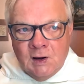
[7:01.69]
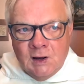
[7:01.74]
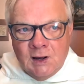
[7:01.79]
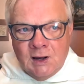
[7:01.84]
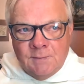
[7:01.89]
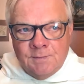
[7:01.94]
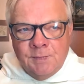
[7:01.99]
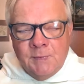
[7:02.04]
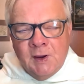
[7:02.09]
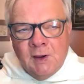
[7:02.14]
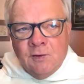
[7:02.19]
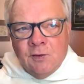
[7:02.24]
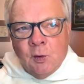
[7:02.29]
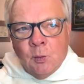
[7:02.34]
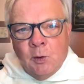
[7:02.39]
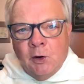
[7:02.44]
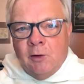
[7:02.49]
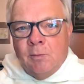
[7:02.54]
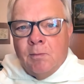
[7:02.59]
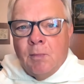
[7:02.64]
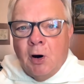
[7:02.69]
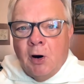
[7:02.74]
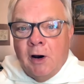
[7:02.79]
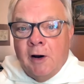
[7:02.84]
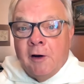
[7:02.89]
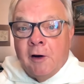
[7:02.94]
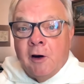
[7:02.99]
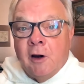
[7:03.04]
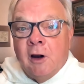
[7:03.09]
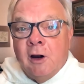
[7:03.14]
The word
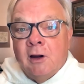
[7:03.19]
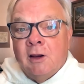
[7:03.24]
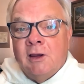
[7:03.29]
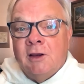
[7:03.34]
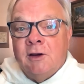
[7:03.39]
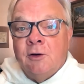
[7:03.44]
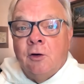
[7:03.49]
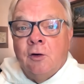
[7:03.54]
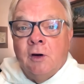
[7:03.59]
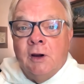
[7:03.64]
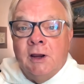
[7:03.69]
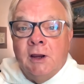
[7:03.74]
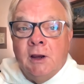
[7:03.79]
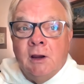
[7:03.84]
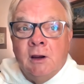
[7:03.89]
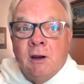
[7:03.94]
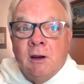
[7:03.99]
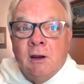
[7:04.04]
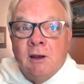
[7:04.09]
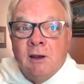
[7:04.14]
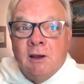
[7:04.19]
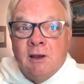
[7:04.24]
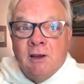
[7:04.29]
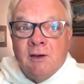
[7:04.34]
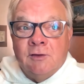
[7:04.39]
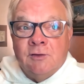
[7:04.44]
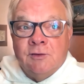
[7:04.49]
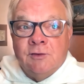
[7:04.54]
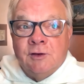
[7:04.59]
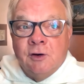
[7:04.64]
martyr in Greek
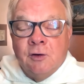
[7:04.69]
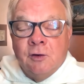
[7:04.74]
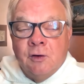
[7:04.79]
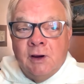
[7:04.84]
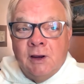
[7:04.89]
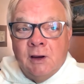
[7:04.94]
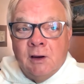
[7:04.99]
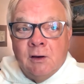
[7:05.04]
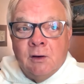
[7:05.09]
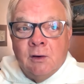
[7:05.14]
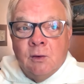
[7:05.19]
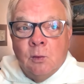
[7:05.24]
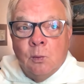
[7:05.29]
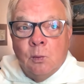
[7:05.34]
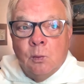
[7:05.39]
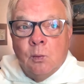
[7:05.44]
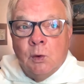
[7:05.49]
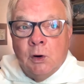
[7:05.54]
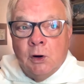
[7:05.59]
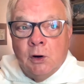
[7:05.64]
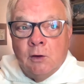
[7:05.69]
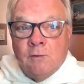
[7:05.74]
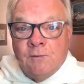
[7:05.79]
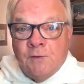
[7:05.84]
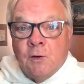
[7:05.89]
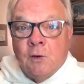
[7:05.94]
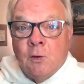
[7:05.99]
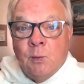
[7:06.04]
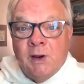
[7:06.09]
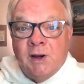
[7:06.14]
is the Greek word
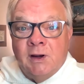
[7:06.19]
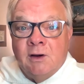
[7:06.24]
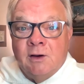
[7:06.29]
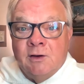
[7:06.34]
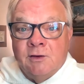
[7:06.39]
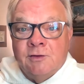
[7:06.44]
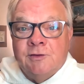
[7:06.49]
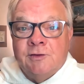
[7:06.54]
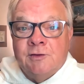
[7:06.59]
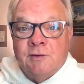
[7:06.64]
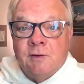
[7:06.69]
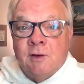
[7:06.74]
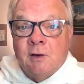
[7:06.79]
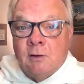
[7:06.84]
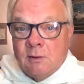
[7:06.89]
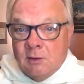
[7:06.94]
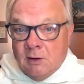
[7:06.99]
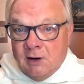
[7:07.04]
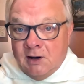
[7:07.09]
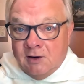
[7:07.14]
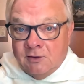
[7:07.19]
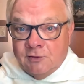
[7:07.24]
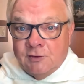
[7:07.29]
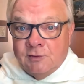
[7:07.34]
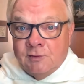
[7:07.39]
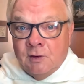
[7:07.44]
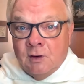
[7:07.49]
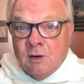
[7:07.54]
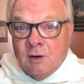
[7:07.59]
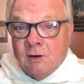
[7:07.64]
for a witness, that
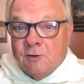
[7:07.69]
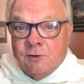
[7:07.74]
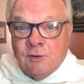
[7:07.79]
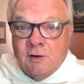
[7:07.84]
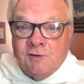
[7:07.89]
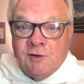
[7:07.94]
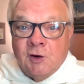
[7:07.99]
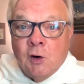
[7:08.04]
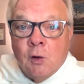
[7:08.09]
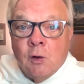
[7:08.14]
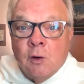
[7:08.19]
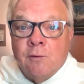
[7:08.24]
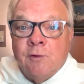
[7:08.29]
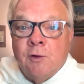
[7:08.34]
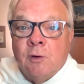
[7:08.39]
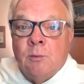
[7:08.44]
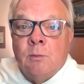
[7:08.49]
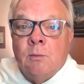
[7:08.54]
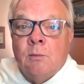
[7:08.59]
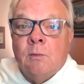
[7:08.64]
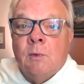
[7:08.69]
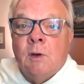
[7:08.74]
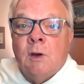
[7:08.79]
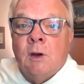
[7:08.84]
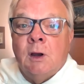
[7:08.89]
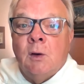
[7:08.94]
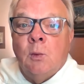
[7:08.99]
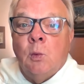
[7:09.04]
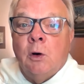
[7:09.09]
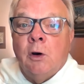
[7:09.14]
as it's a courtroom
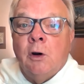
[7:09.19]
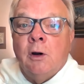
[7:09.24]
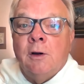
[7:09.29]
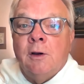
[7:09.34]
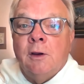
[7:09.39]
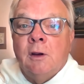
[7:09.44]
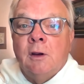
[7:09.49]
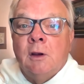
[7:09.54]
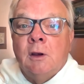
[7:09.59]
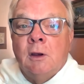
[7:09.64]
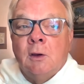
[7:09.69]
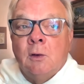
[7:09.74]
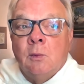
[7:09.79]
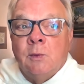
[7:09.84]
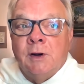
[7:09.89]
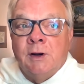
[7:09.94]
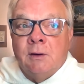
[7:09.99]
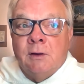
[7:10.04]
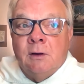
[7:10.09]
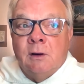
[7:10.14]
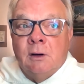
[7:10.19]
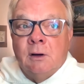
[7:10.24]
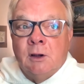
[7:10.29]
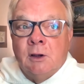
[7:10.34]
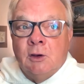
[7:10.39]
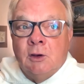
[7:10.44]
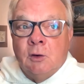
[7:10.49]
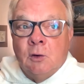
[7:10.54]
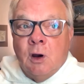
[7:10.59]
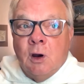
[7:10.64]
word. When
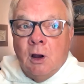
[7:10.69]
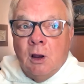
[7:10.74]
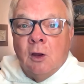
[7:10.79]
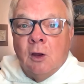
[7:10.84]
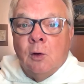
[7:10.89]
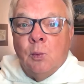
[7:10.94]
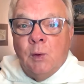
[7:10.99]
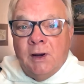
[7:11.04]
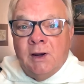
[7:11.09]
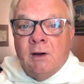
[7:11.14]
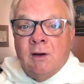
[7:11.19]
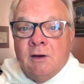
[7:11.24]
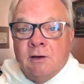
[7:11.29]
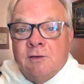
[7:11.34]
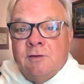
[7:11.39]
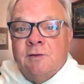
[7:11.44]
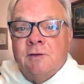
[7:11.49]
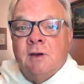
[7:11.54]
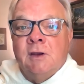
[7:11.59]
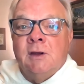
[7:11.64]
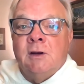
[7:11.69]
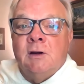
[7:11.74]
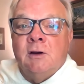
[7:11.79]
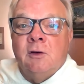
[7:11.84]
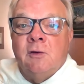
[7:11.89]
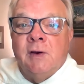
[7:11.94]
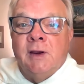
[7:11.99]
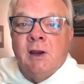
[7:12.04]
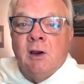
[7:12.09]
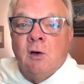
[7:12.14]
you call a witness in a
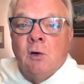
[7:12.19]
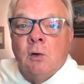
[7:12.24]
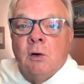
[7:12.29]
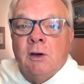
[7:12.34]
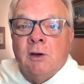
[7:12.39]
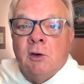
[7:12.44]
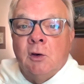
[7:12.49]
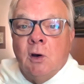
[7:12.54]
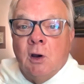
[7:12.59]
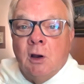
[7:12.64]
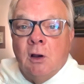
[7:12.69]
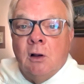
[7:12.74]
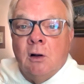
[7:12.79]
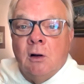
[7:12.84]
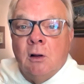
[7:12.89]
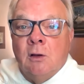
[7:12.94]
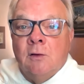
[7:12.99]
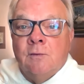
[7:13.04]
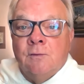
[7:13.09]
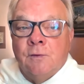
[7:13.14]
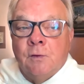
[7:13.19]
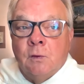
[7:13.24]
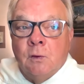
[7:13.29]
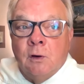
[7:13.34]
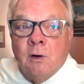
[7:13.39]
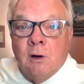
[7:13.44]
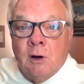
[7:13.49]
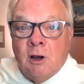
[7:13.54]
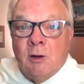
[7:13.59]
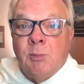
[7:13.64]
Greek court, you call
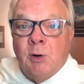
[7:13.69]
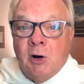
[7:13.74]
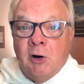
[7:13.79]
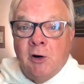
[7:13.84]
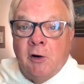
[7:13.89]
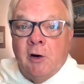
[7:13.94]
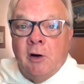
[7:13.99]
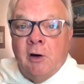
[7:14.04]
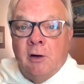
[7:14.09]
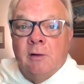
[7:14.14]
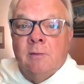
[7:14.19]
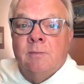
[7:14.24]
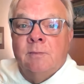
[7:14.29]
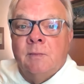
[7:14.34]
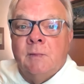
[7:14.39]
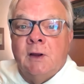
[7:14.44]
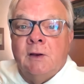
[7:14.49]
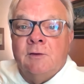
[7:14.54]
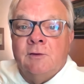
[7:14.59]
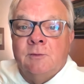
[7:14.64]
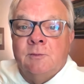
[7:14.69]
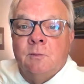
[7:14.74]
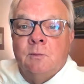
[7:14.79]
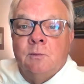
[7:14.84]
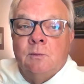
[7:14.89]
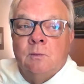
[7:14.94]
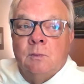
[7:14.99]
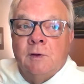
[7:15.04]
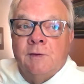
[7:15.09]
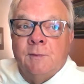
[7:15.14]
for a martyr. That's
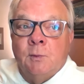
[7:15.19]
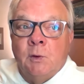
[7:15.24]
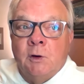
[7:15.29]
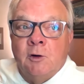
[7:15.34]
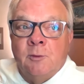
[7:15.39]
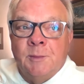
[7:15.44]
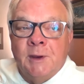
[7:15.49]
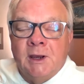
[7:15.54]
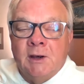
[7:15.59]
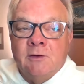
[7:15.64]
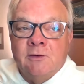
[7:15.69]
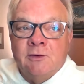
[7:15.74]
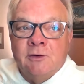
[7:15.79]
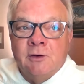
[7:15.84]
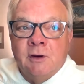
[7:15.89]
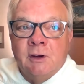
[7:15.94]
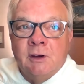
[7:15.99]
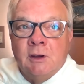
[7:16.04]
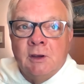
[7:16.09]
what the word means.